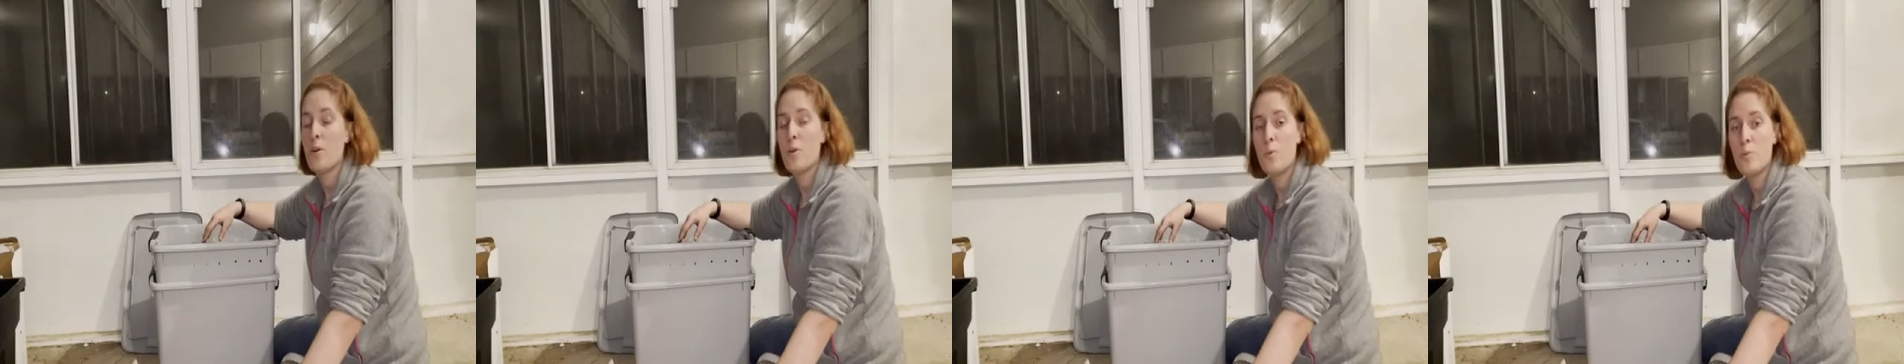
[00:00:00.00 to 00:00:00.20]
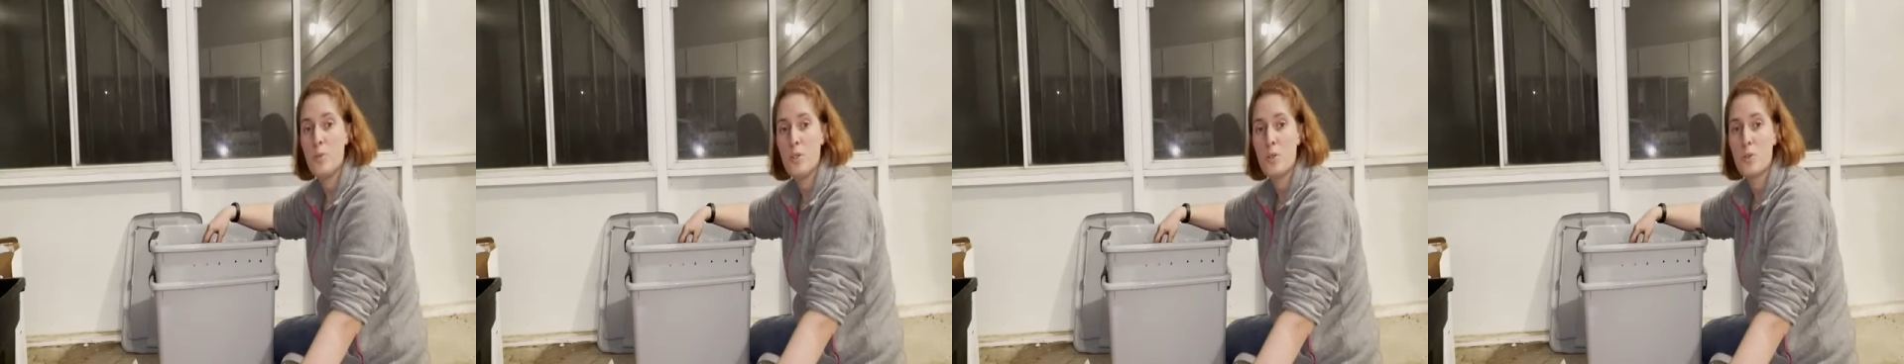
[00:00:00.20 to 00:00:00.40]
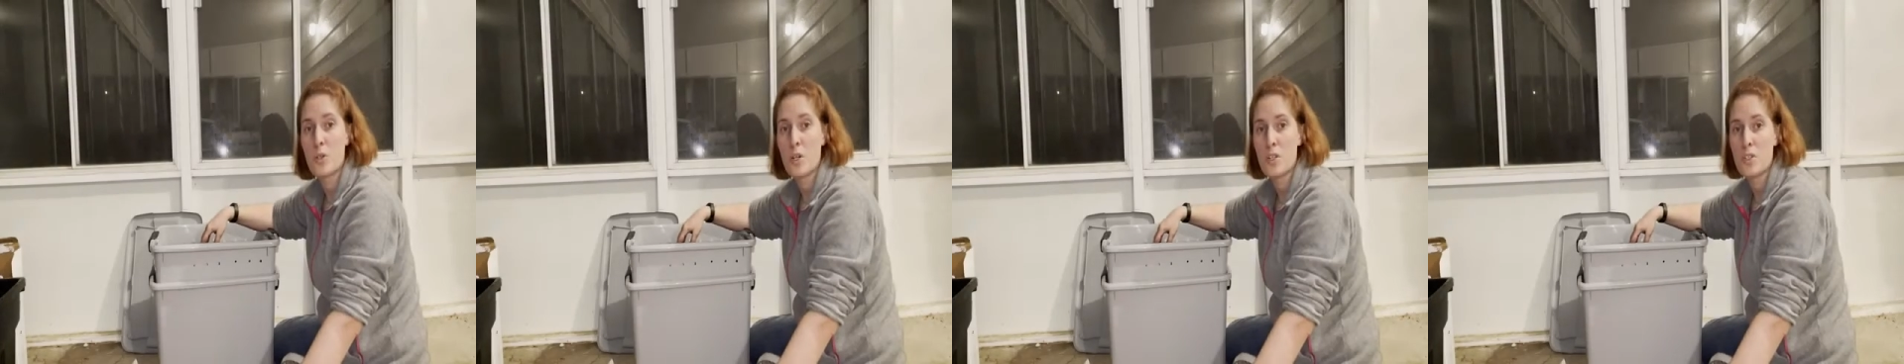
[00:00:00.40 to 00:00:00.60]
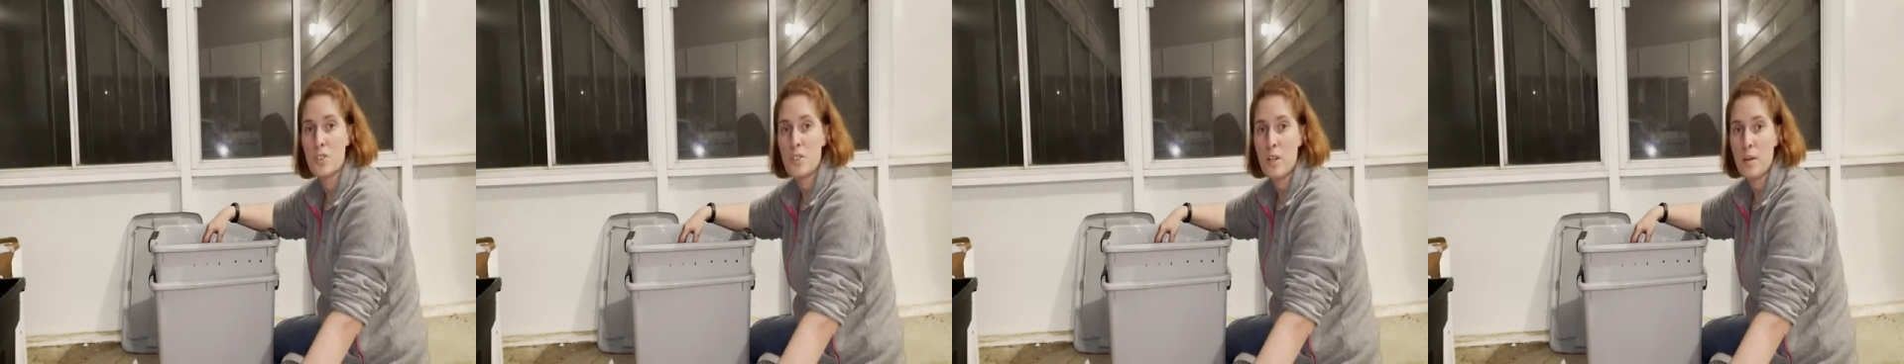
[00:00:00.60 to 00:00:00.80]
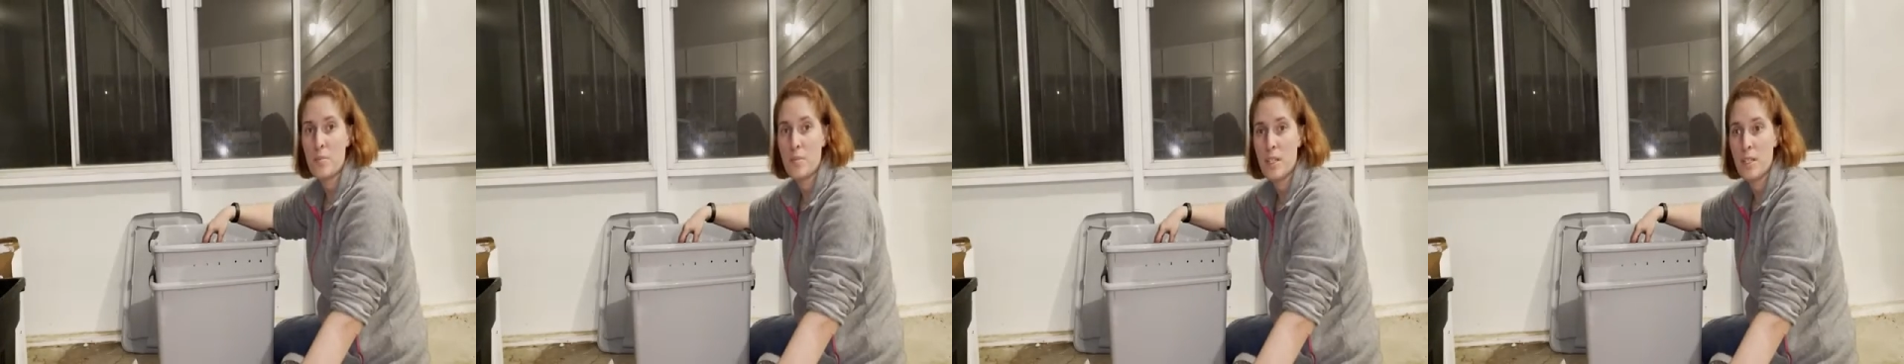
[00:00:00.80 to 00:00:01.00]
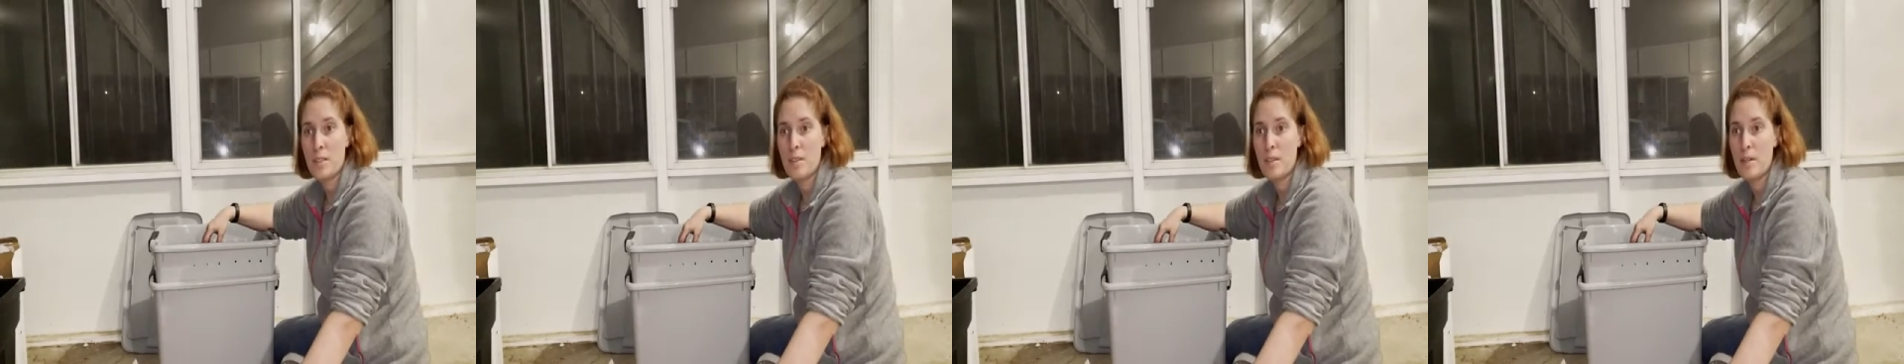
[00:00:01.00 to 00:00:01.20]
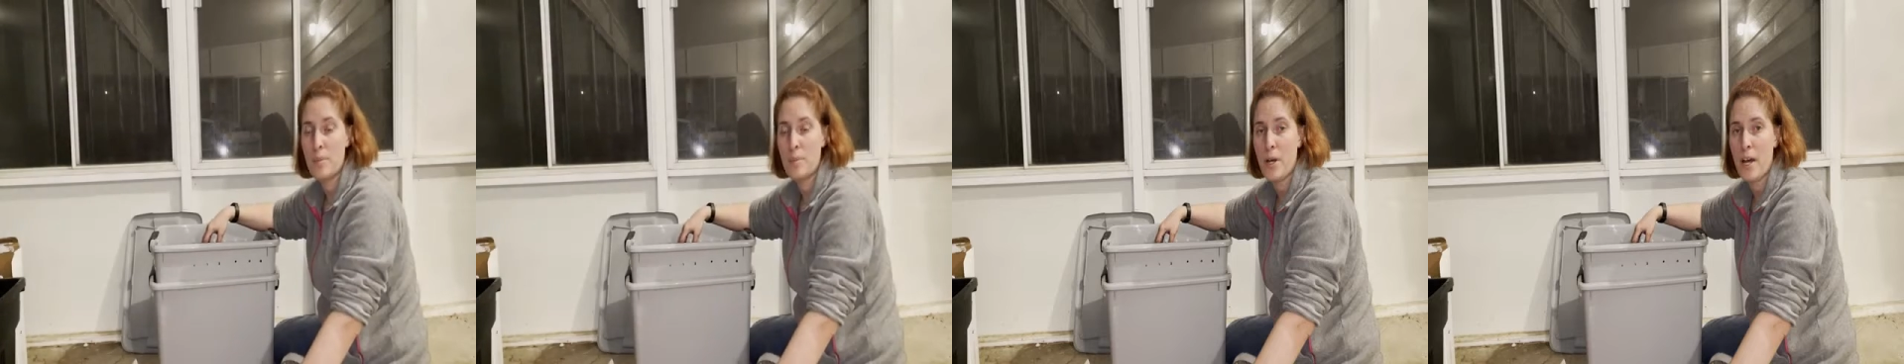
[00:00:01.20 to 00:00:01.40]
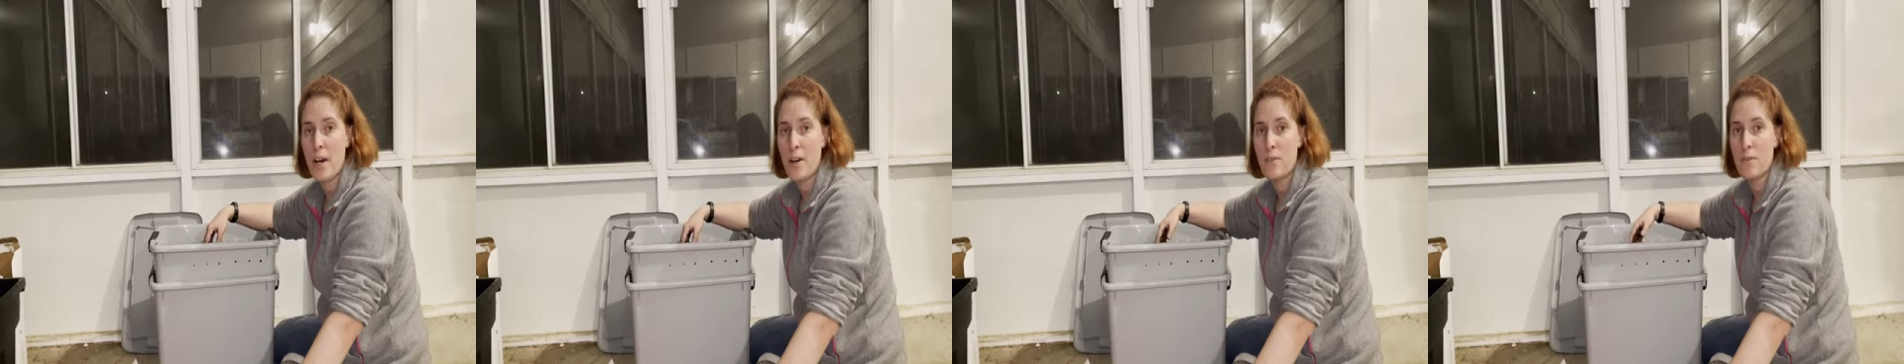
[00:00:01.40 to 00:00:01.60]
hope you learned something
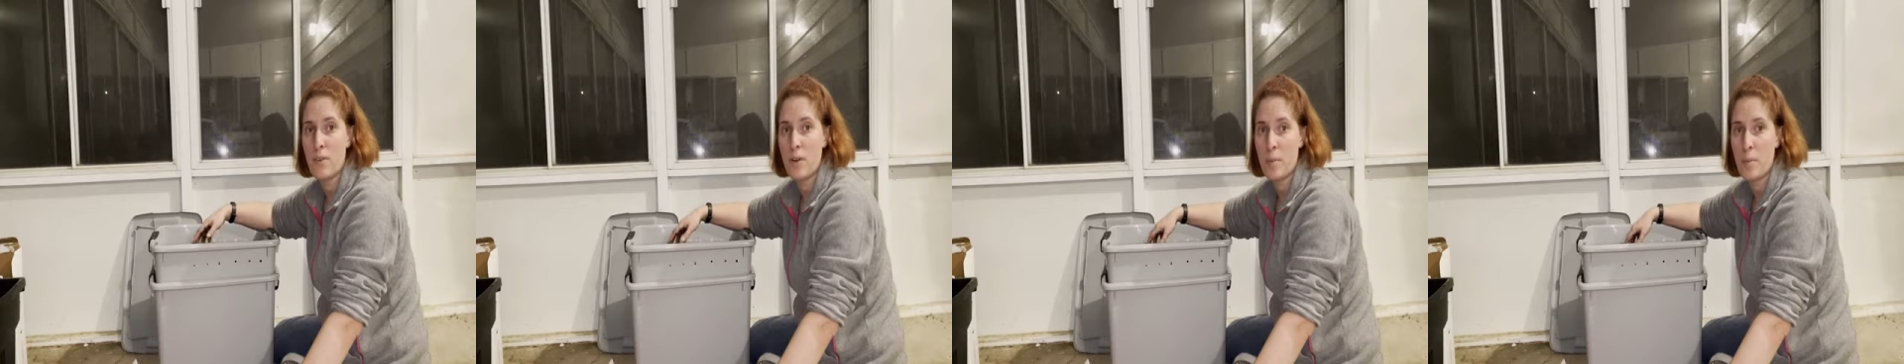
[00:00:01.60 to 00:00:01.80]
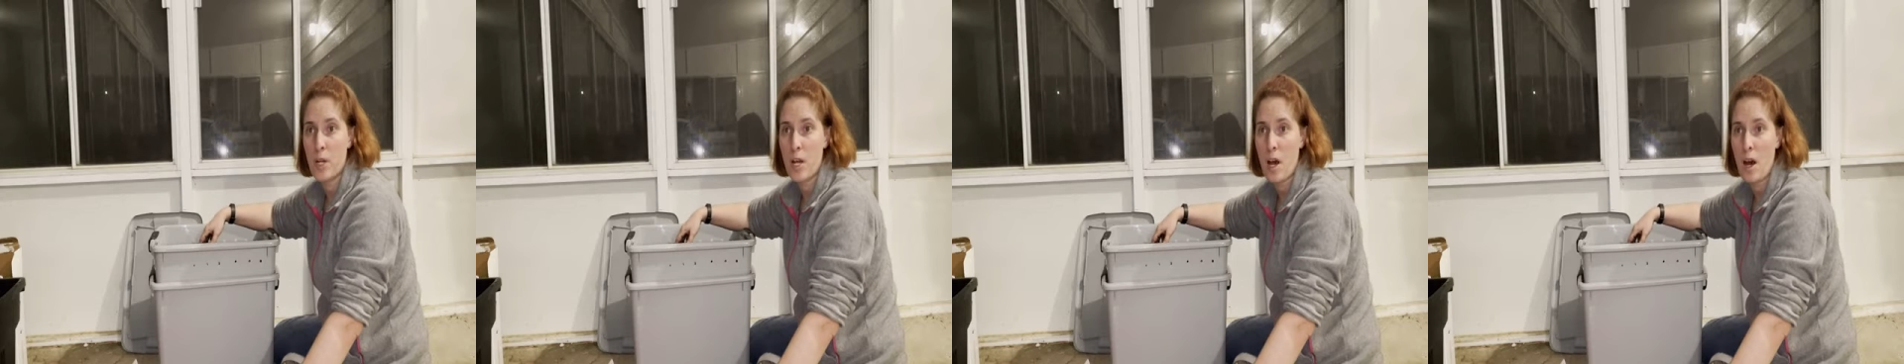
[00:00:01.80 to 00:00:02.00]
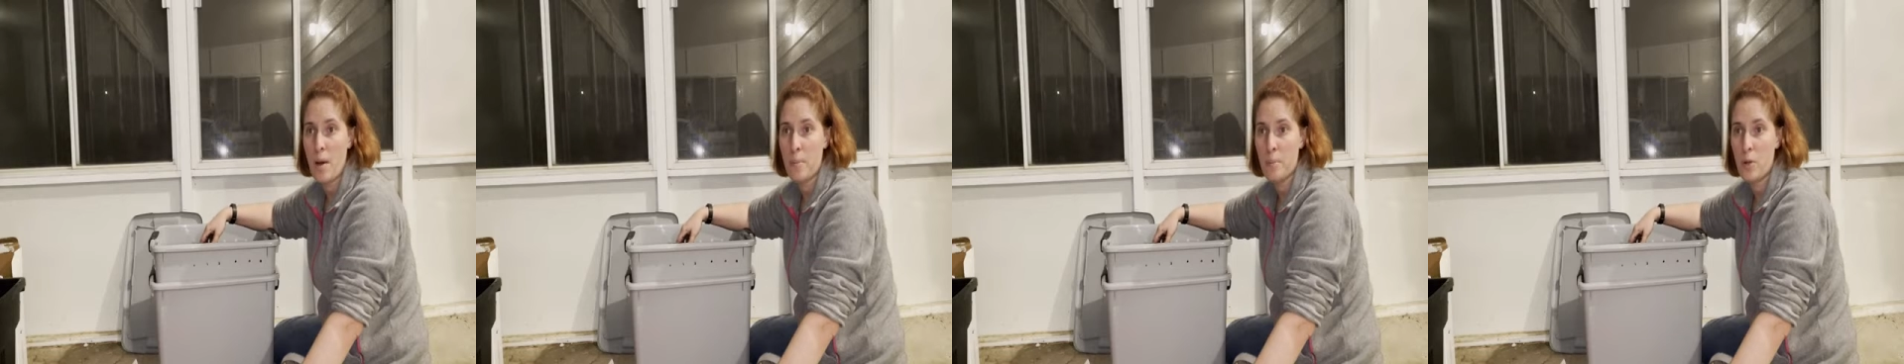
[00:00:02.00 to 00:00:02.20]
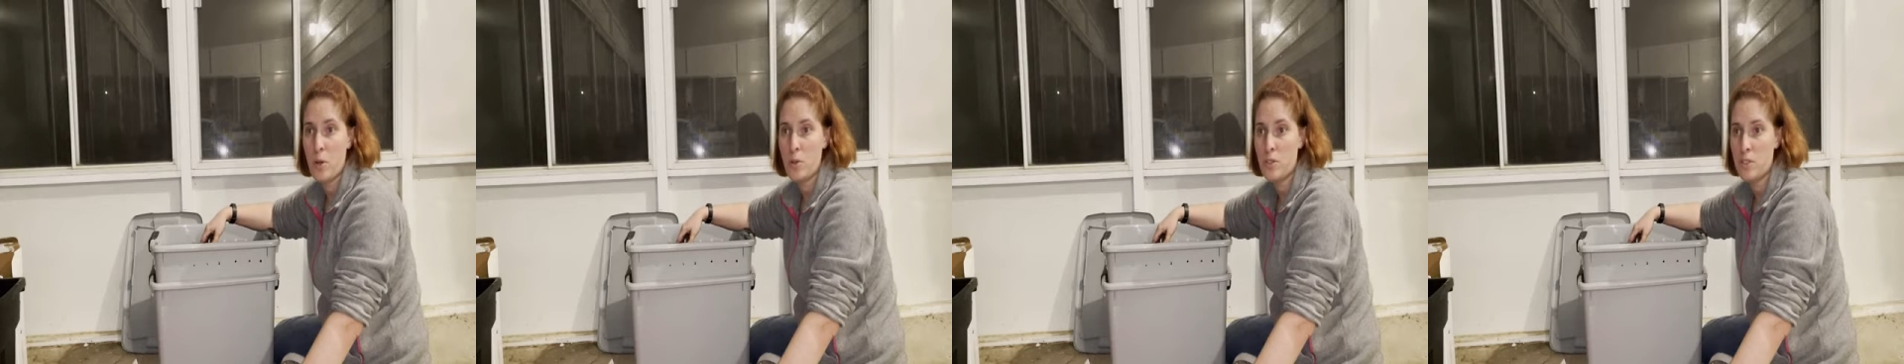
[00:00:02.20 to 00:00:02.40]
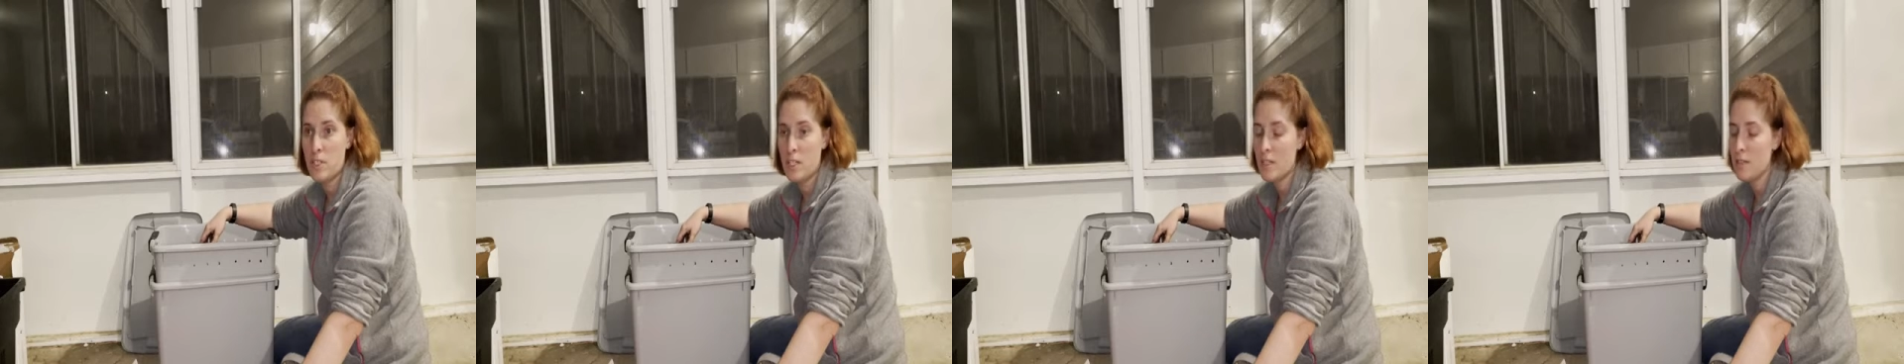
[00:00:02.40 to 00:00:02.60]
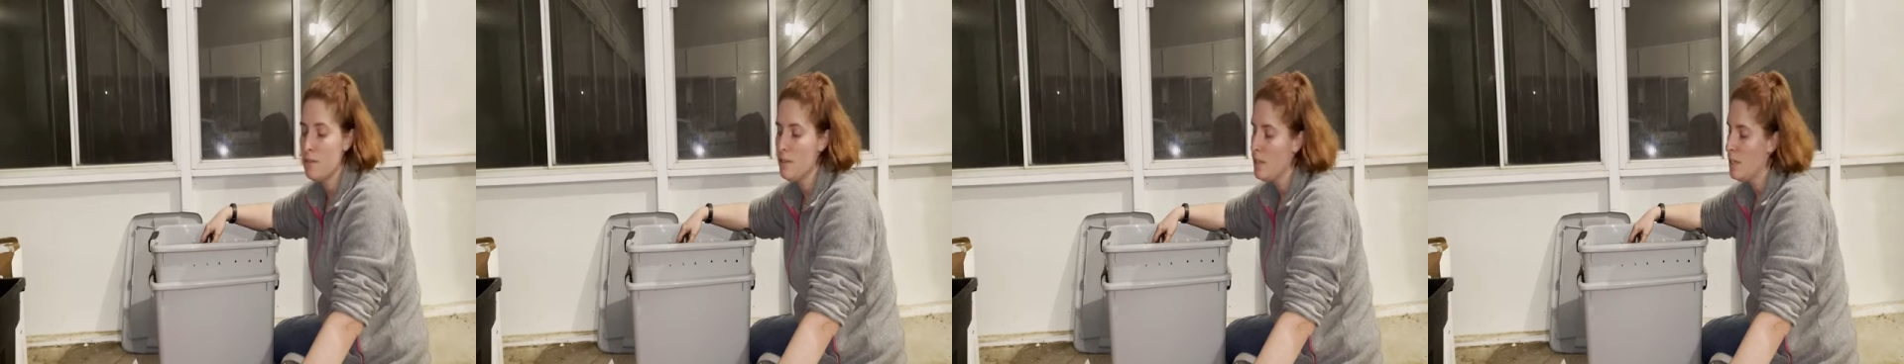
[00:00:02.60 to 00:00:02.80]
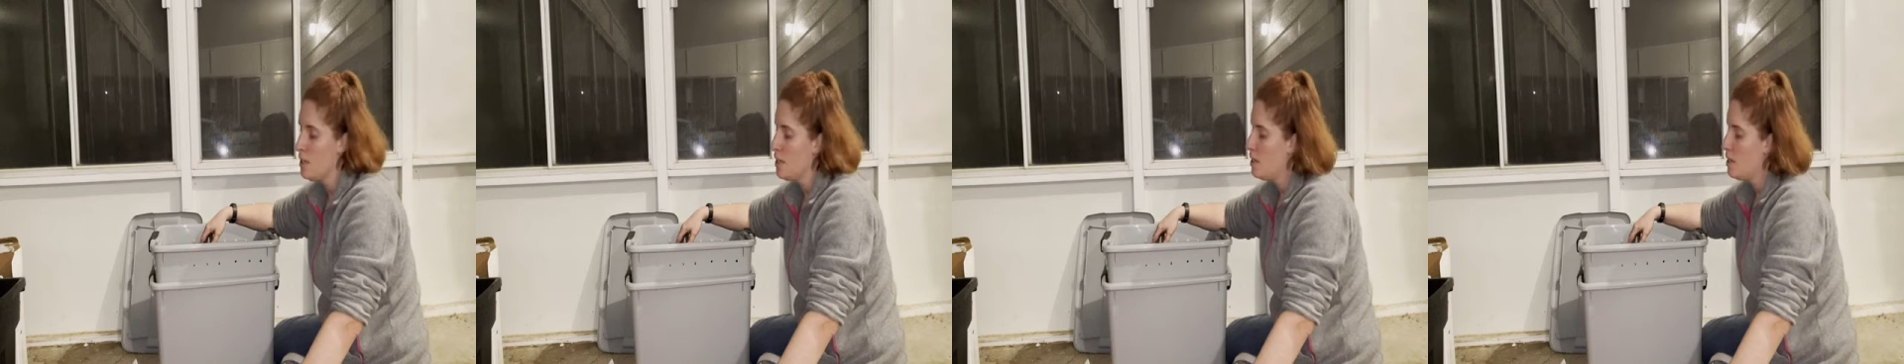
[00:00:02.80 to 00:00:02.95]
about vermicomposting.